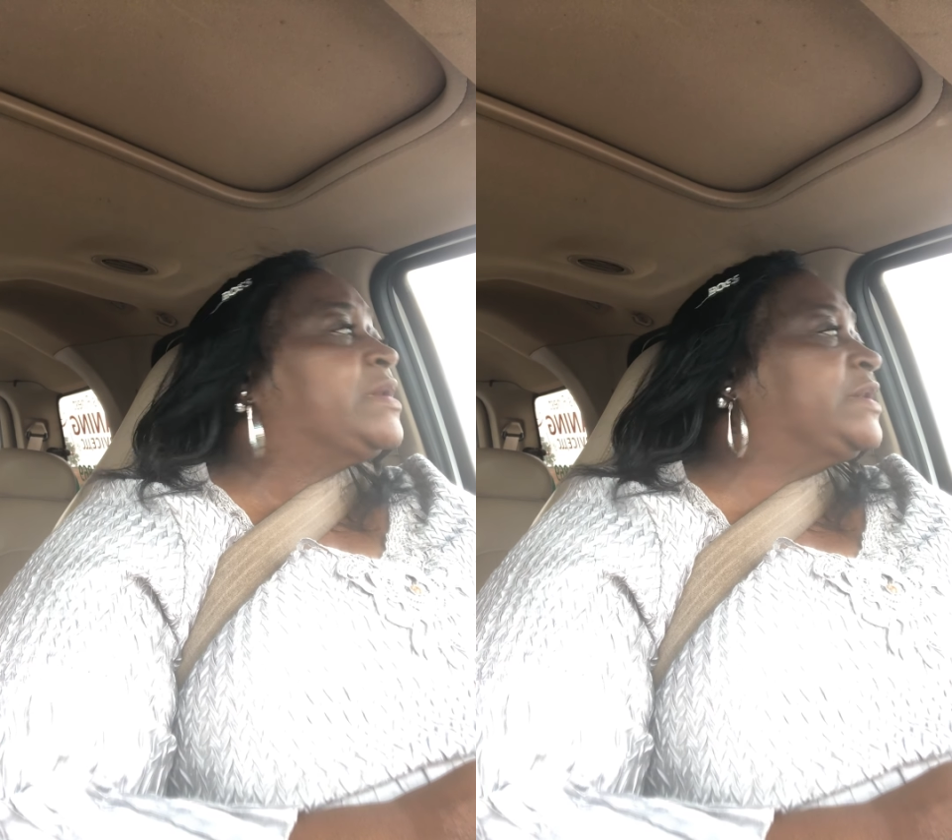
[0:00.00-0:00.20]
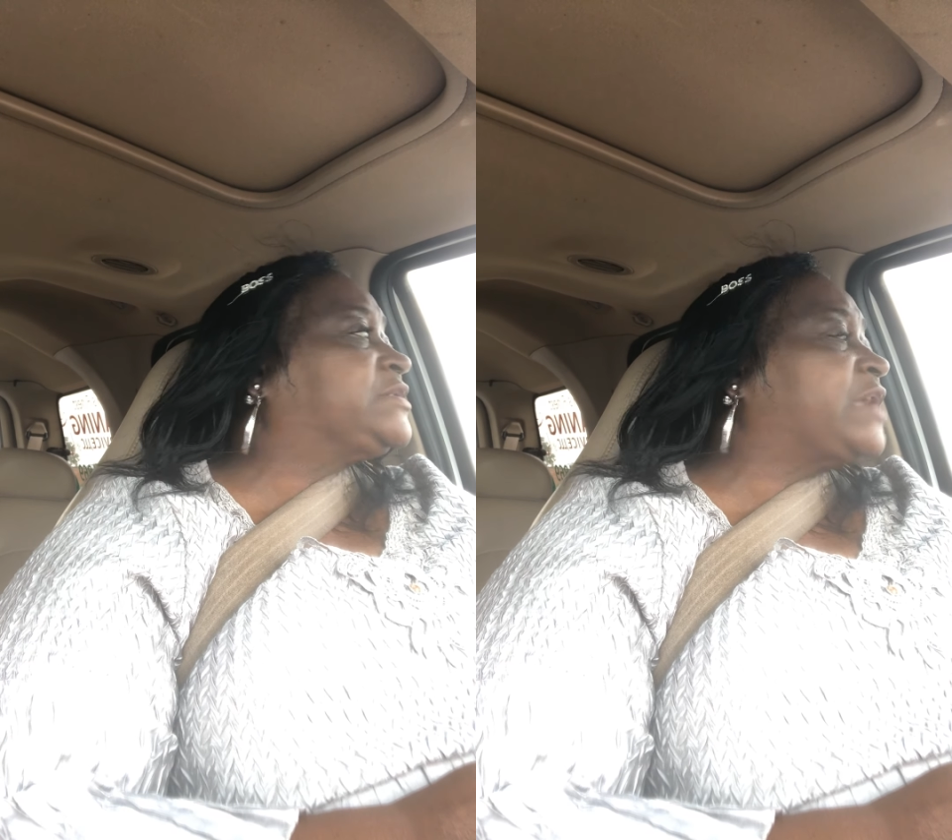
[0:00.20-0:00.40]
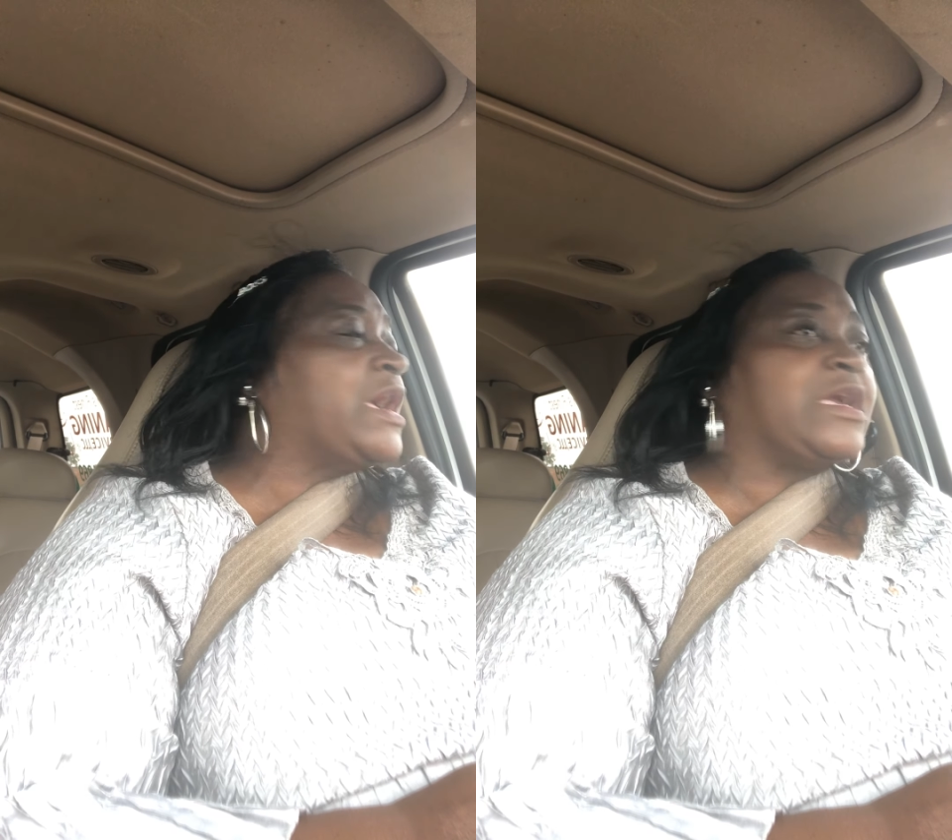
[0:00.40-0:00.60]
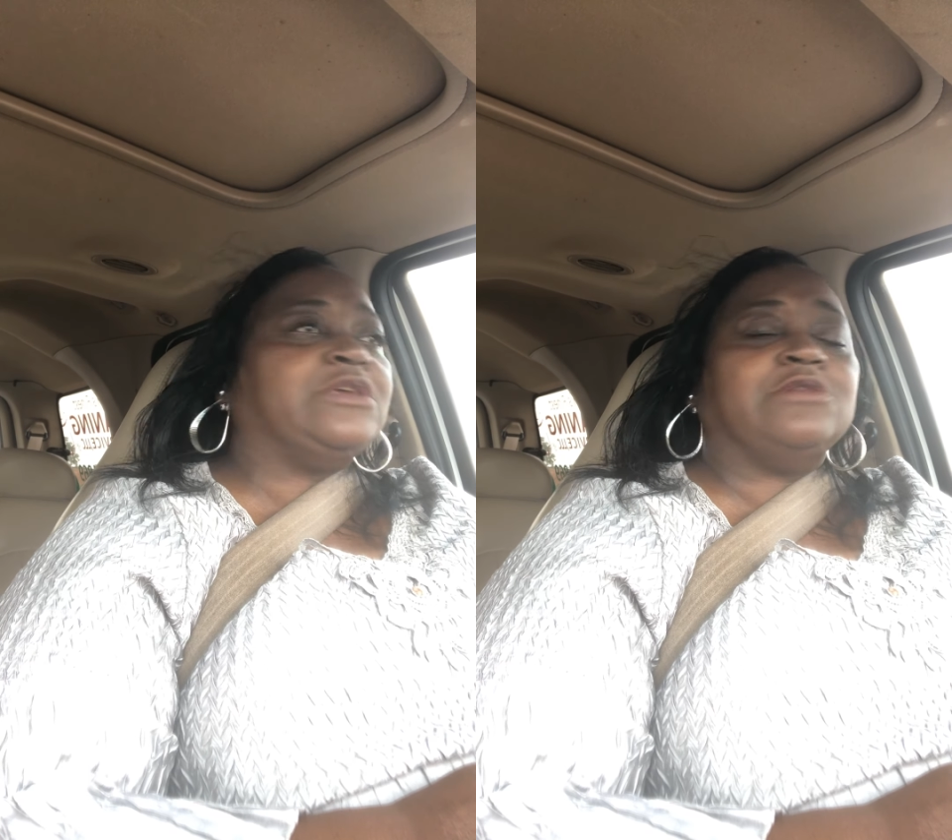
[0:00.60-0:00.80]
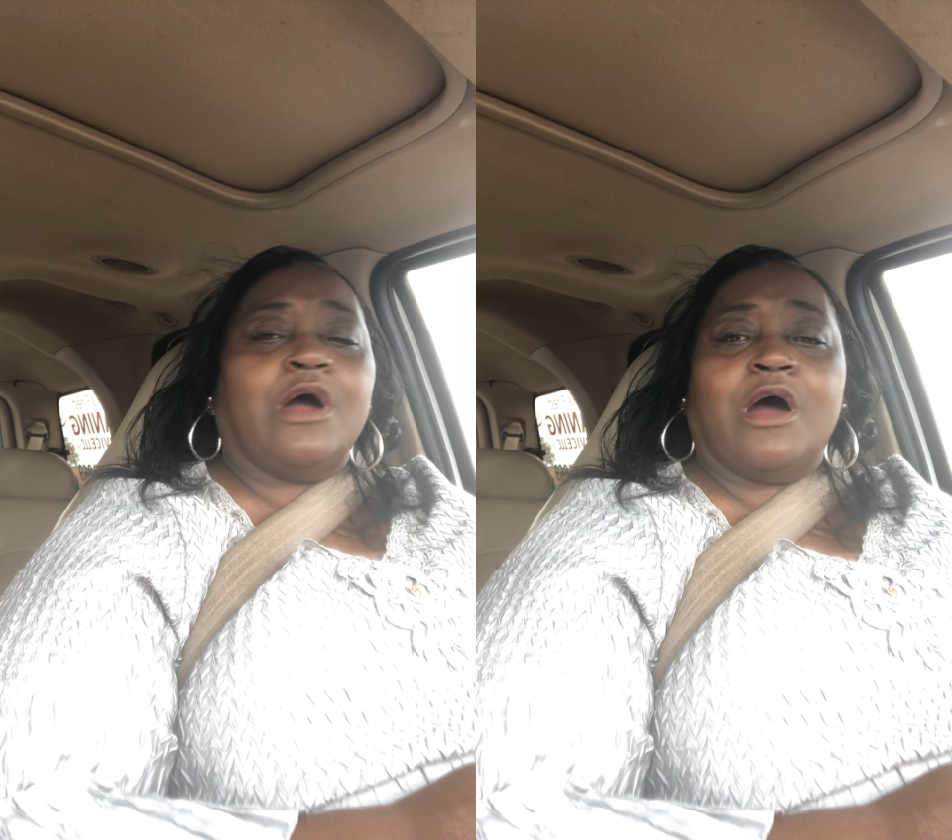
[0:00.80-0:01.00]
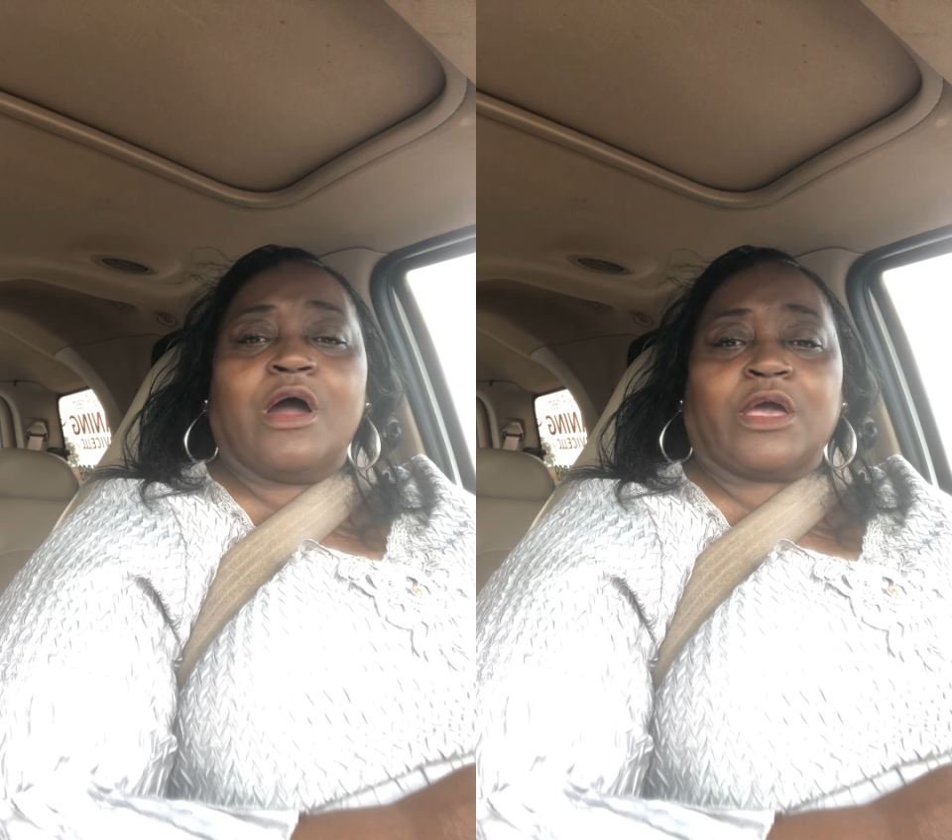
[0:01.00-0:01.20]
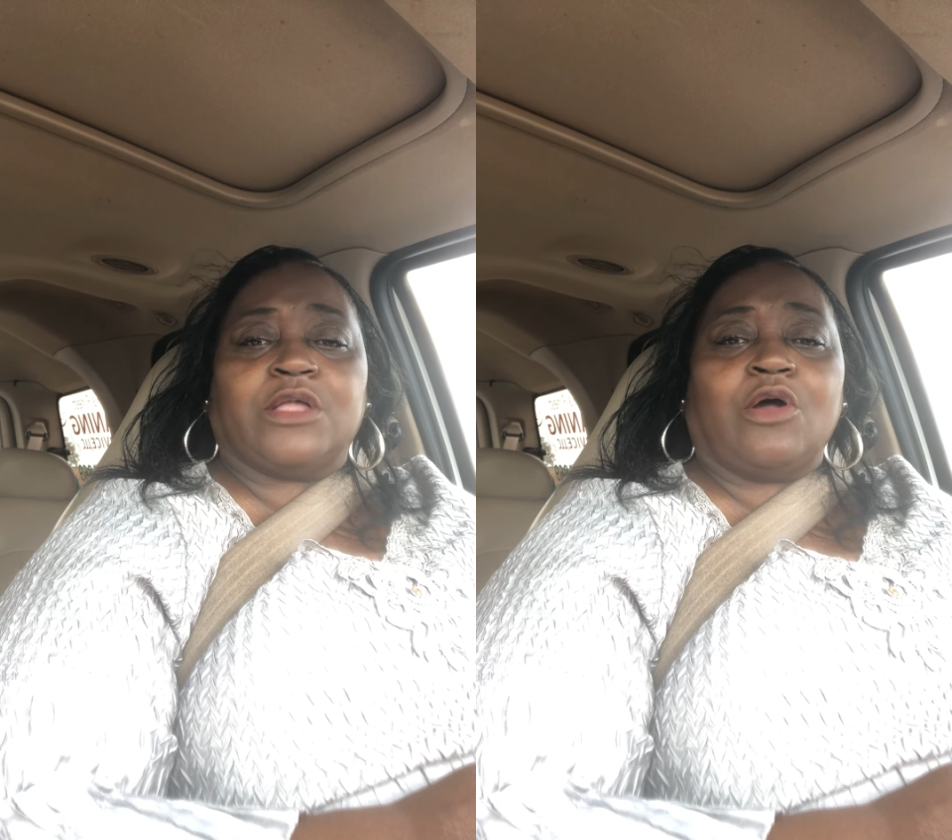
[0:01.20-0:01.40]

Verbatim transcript: it's taking young and